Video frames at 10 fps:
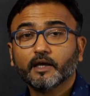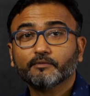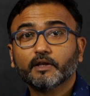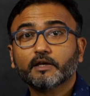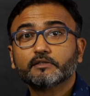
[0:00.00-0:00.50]

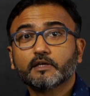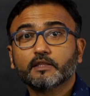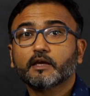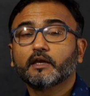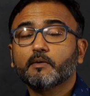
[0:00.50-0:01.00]
And when I
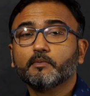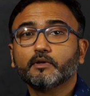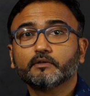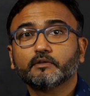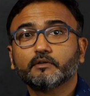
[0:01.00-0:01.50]
say their
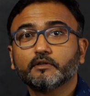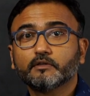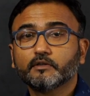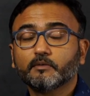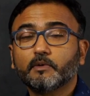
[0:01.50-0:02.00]
cameras,
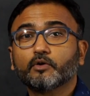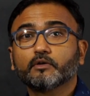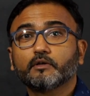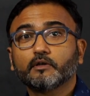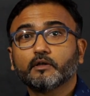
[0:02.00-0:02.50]
this is about
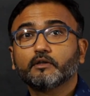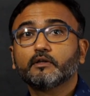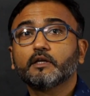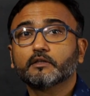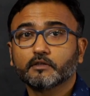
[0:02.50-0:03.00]
the
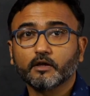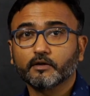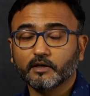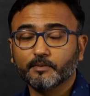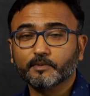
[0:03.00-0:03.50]
D S L
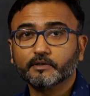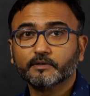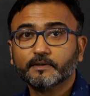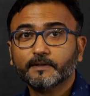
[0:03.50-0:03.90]
R camera.